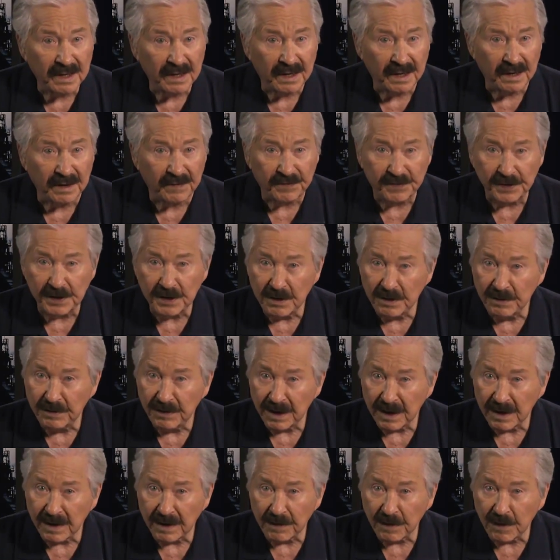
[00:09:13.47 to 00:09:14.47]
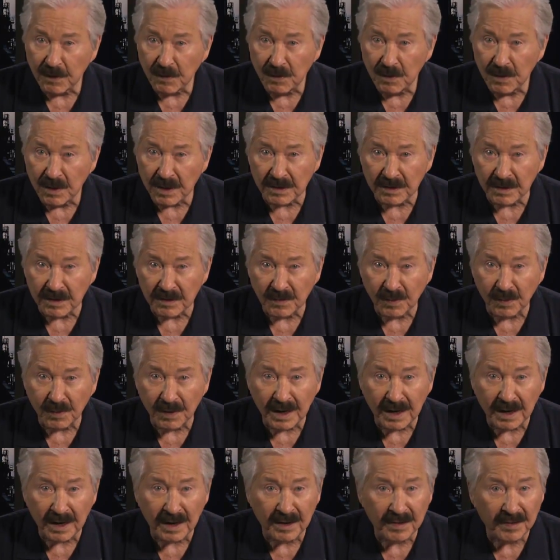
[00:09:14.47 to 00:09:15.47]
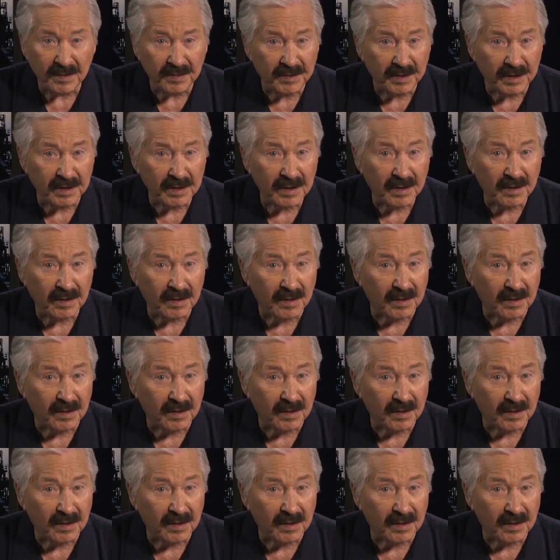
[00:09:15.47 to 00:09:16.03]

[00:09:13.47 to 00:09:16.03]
If you've ever wondered why there